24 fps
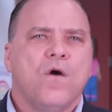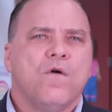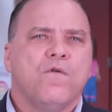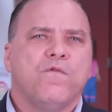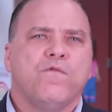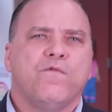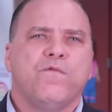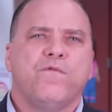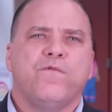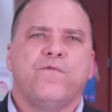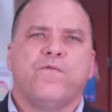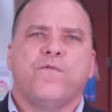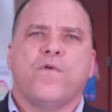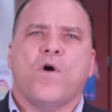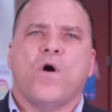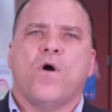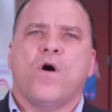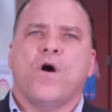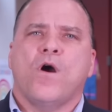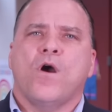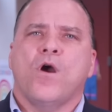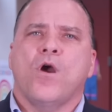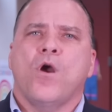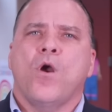
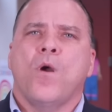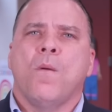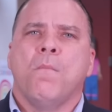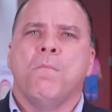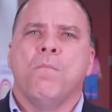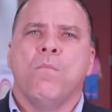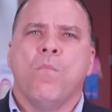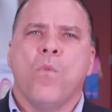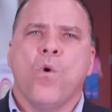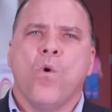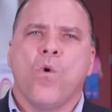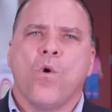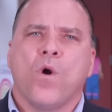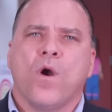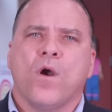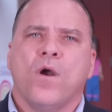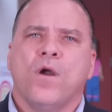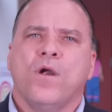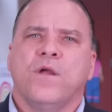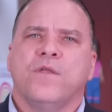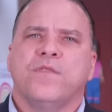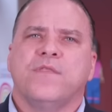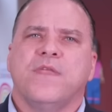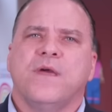far
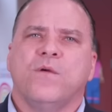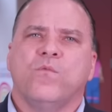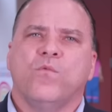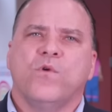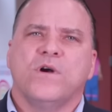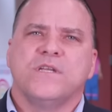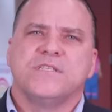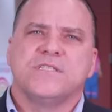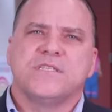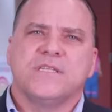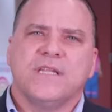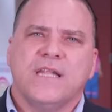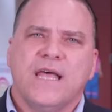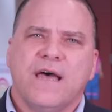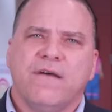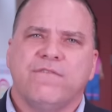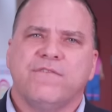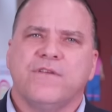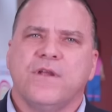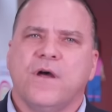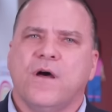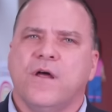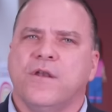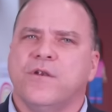more than what's
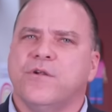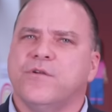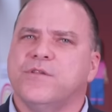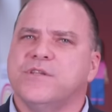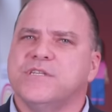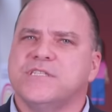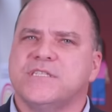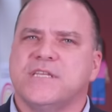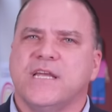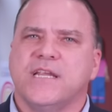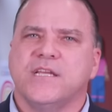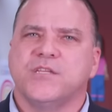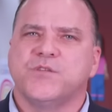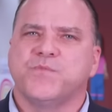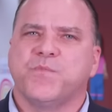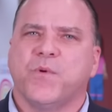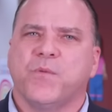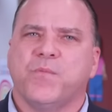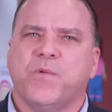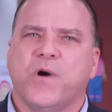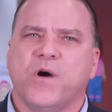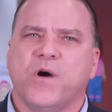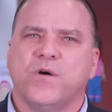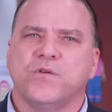left under the Senate's
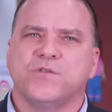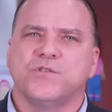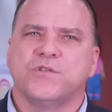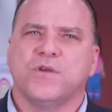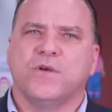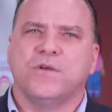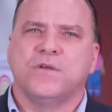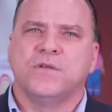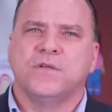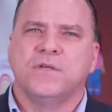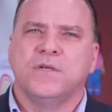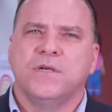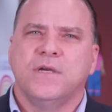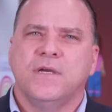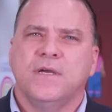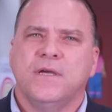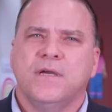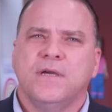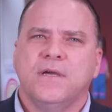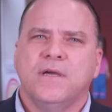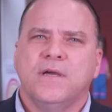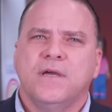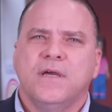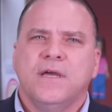proposal.
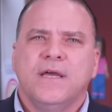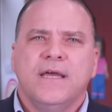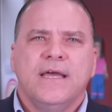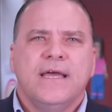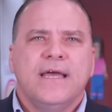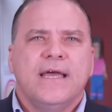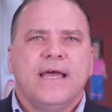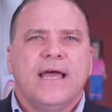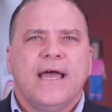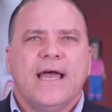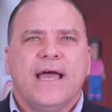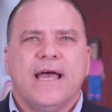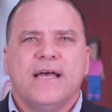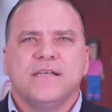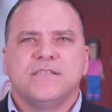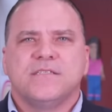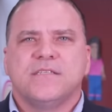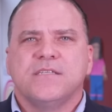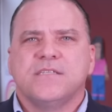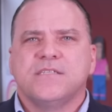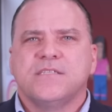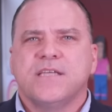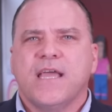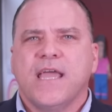As
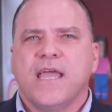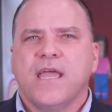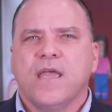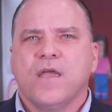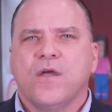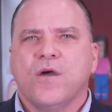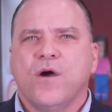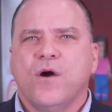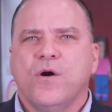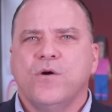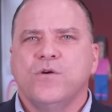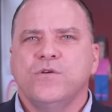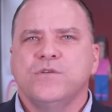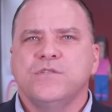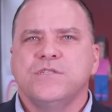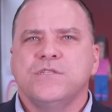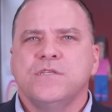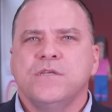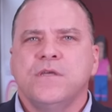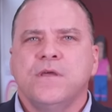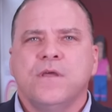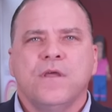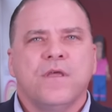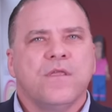the saying
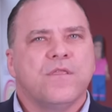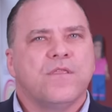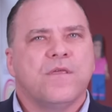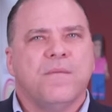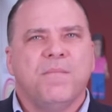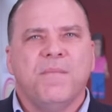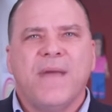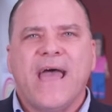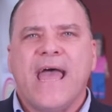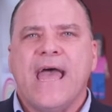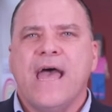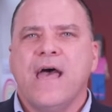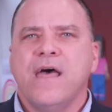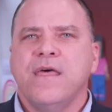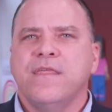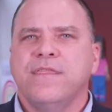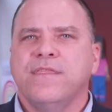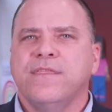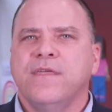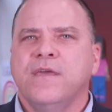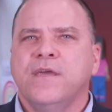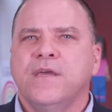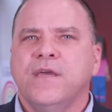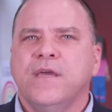goes, the
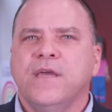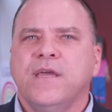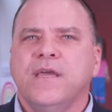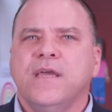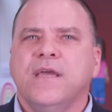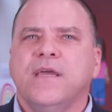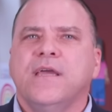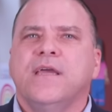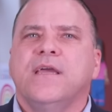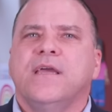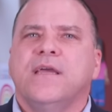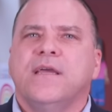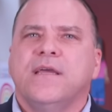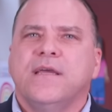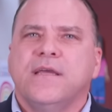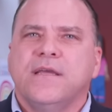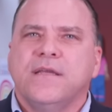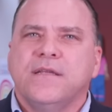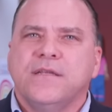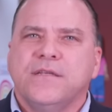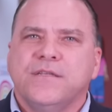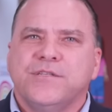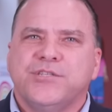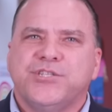math
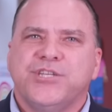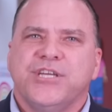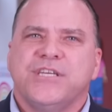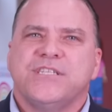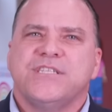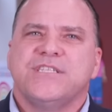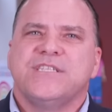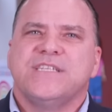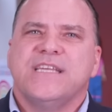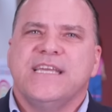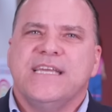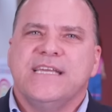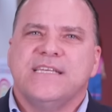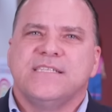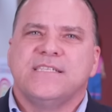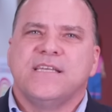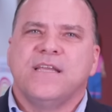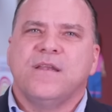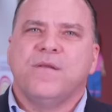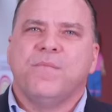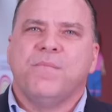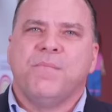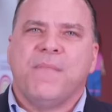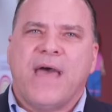just
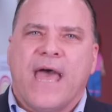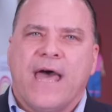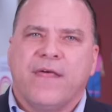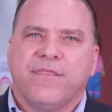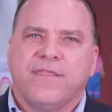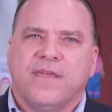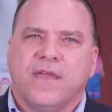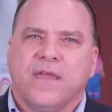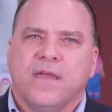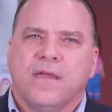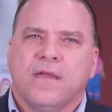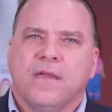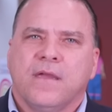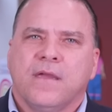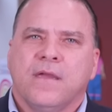isn't mathing.